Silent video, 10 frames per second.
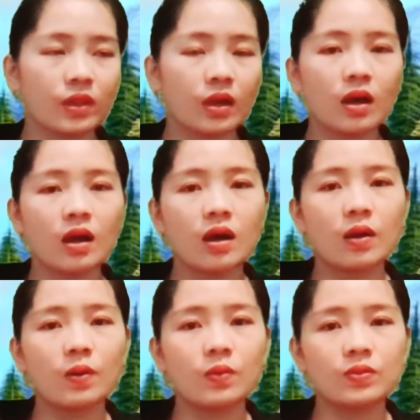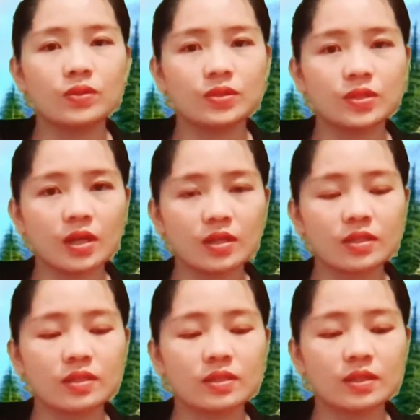how
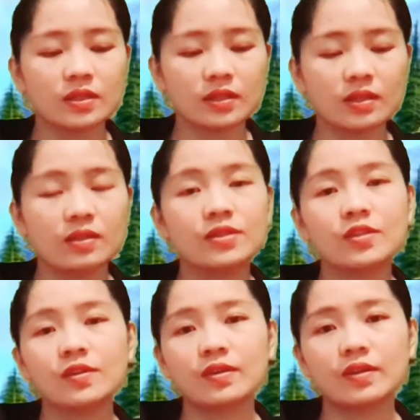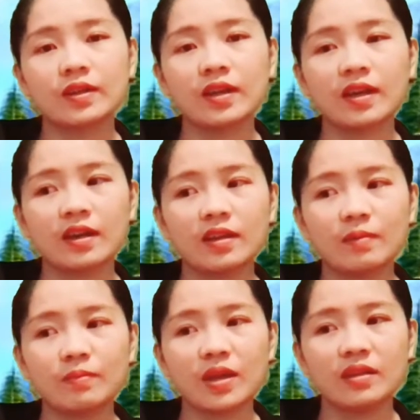just a single song
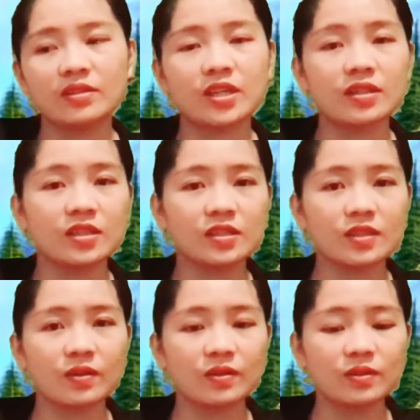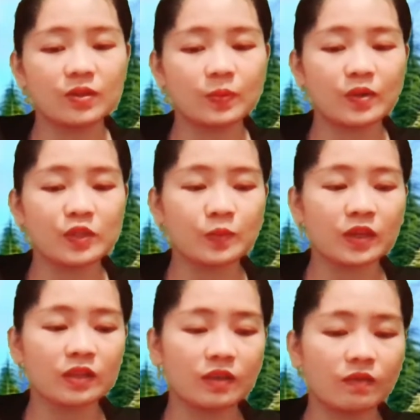can make changes on your
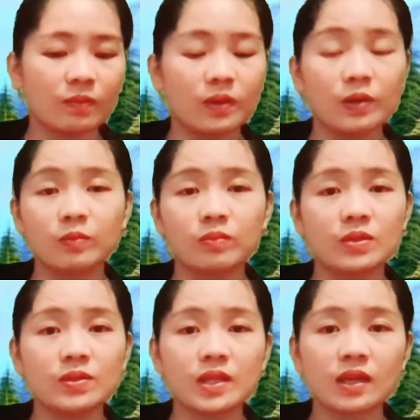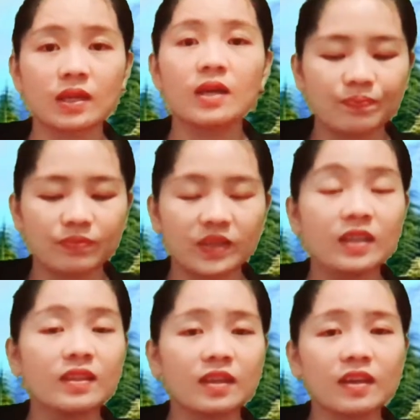perspective about music?
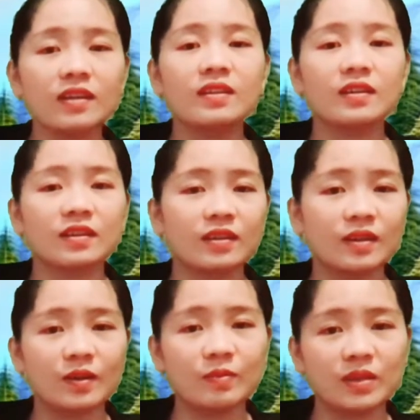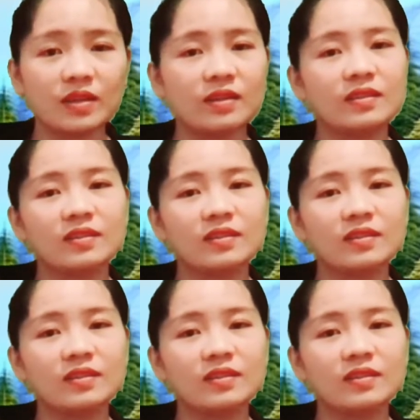It did on me